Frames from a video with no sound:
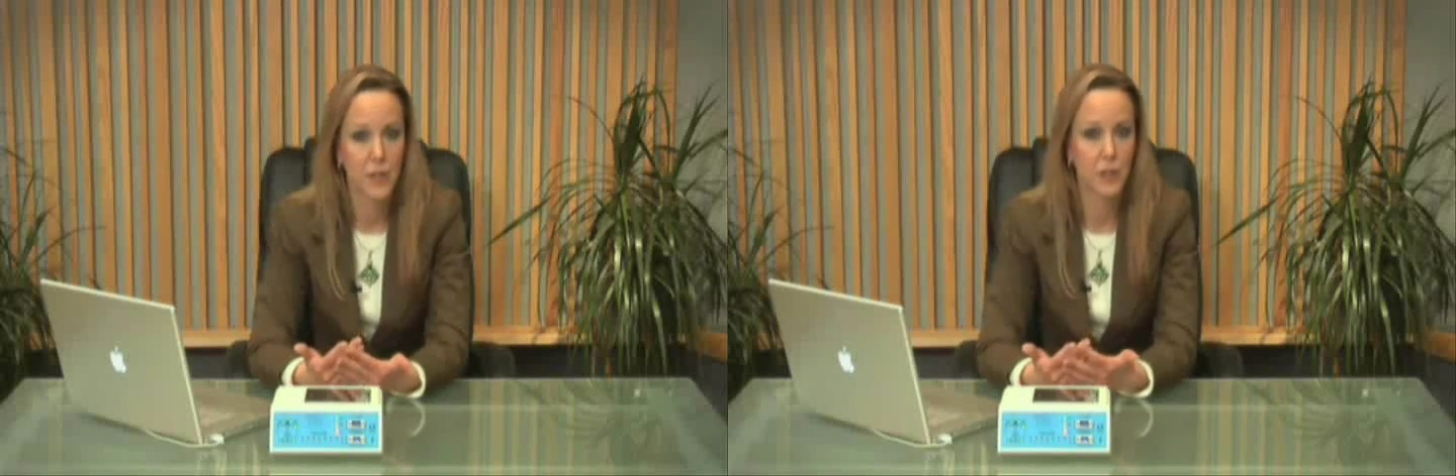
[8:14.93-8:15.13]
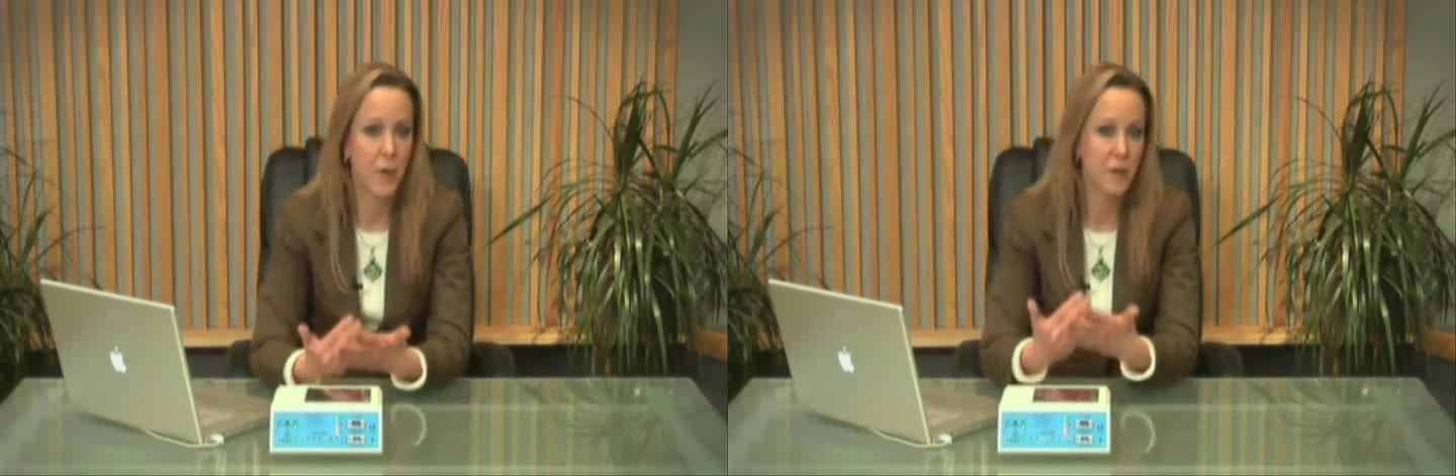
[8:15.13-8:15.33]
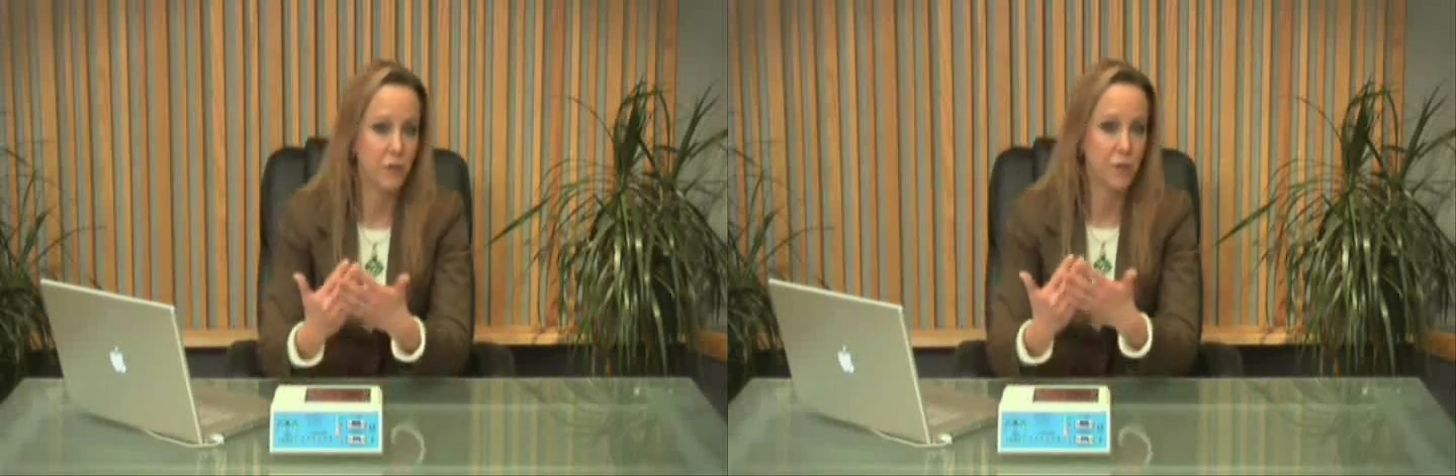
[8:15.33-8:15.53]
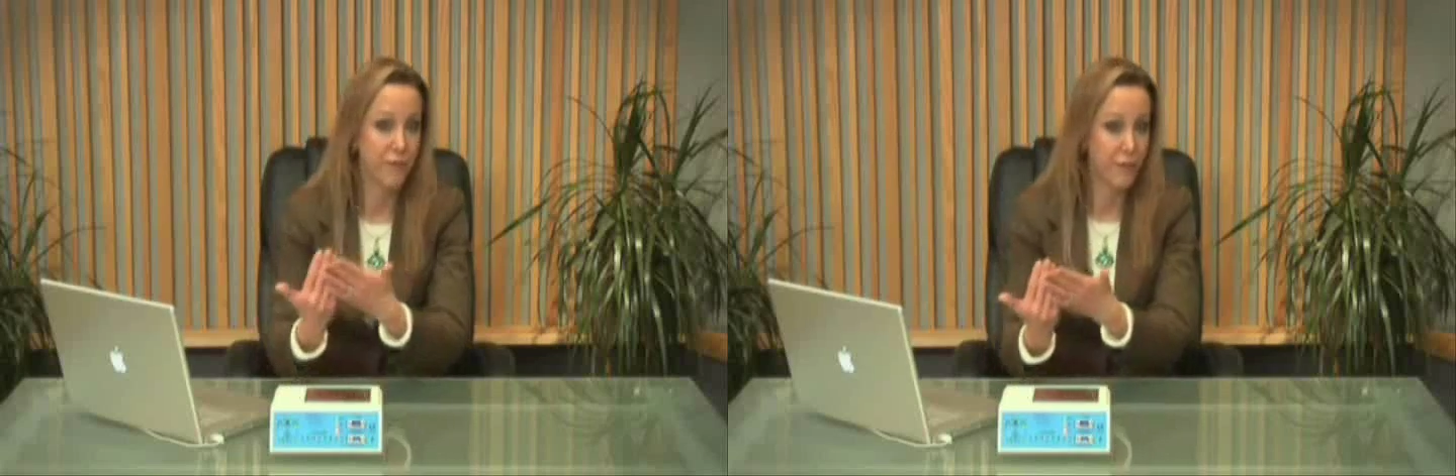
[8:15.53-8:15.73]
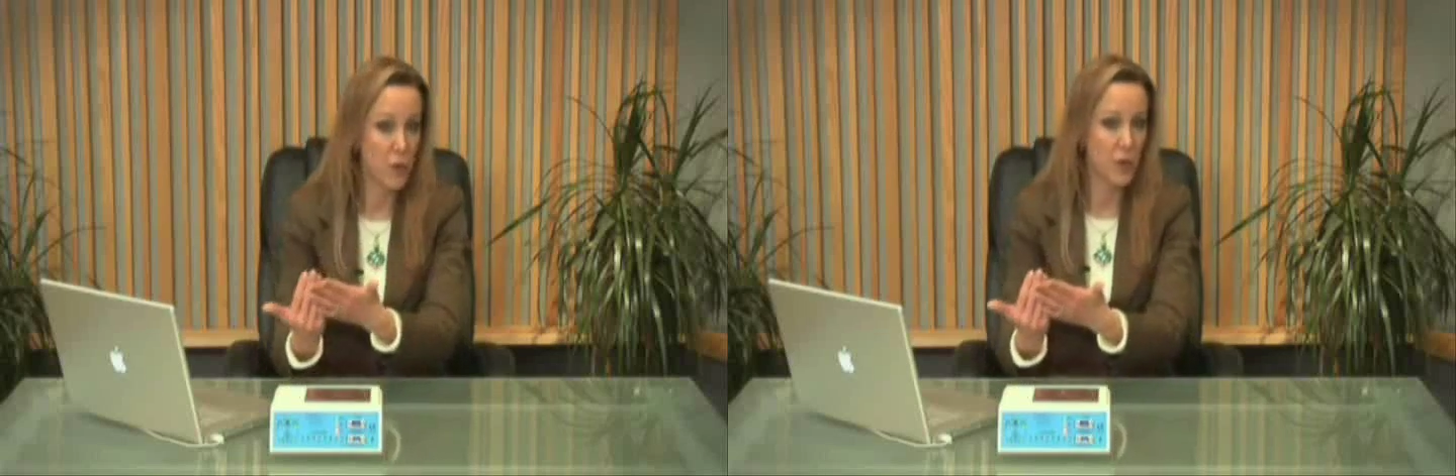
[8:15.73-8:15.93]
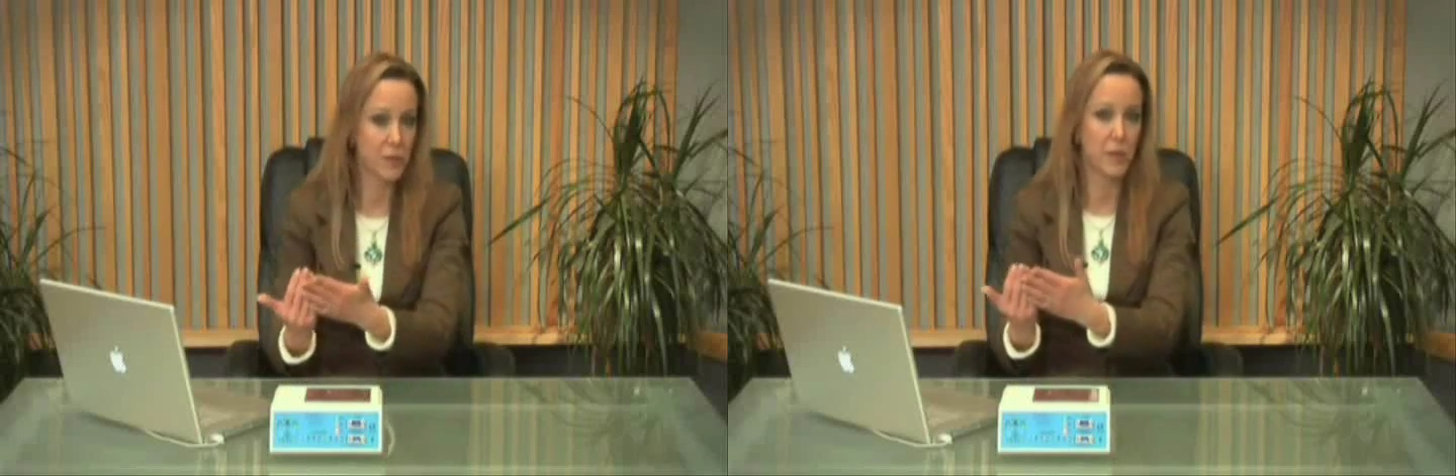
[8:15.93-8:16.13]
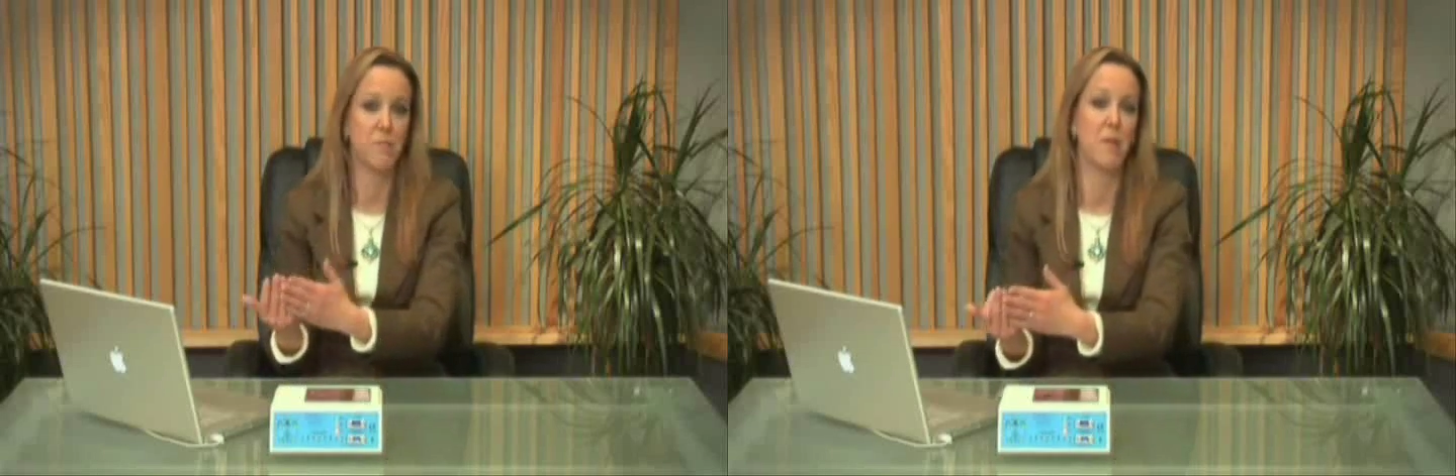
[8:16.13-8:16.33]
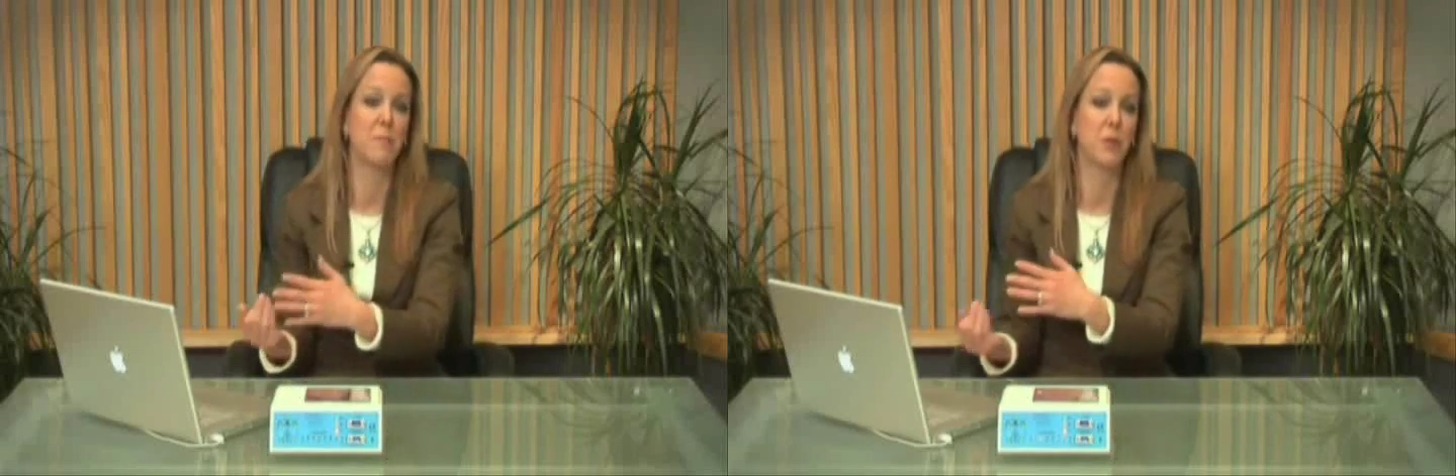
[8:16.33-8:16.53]
special focus
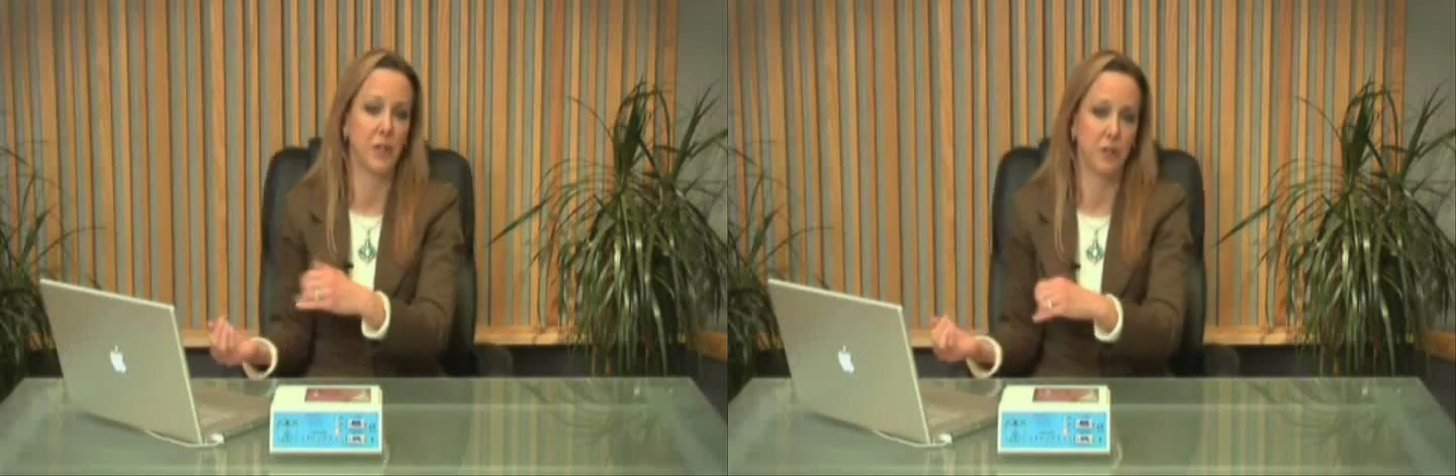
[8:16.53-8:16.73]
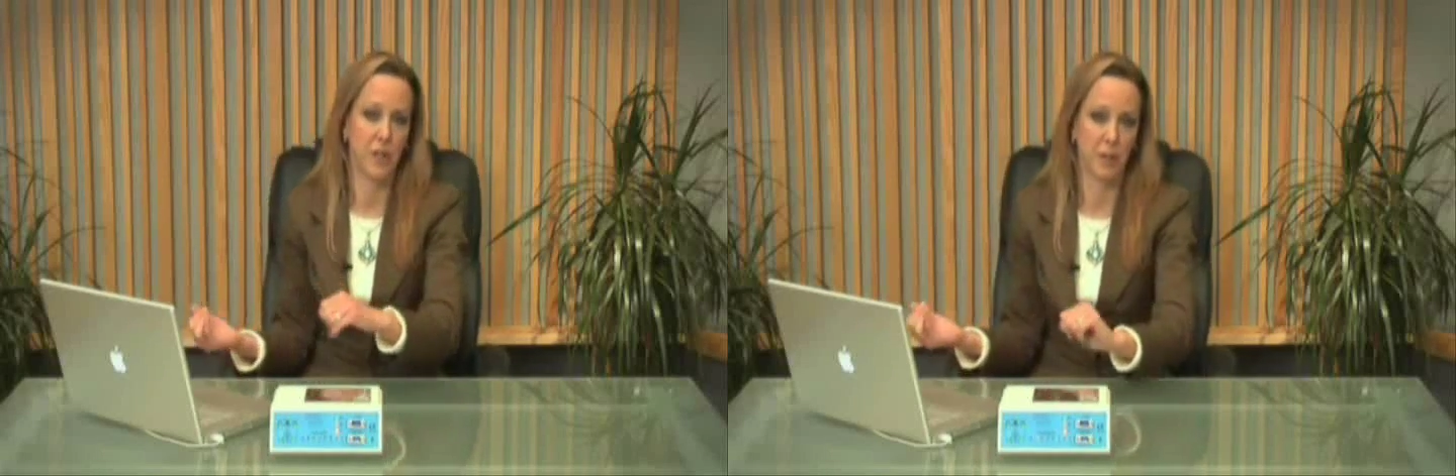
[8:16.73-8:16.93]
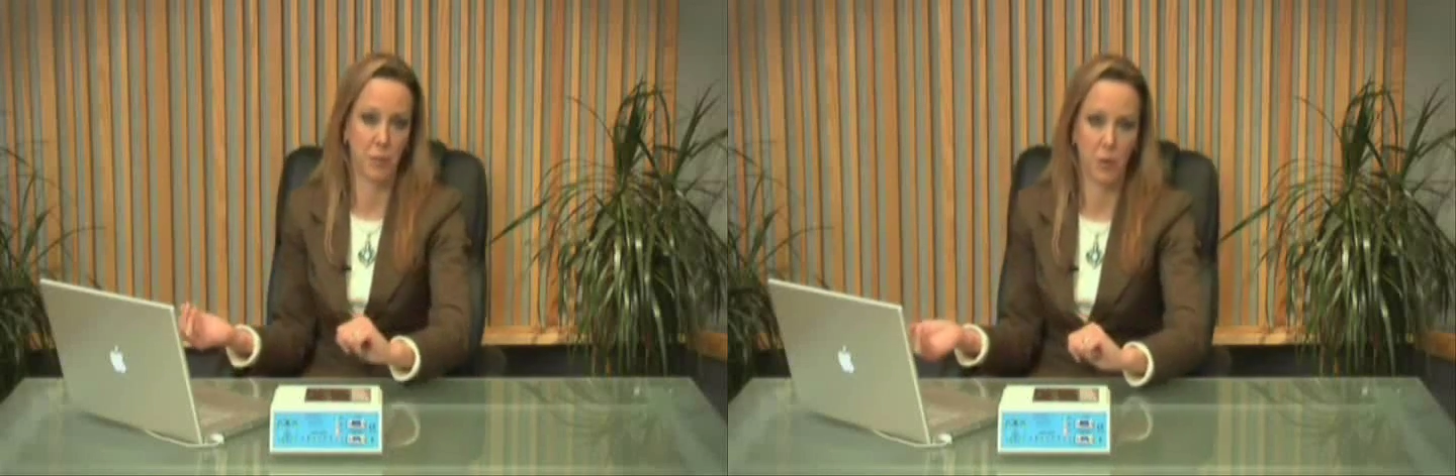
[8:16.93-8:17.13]
and memory training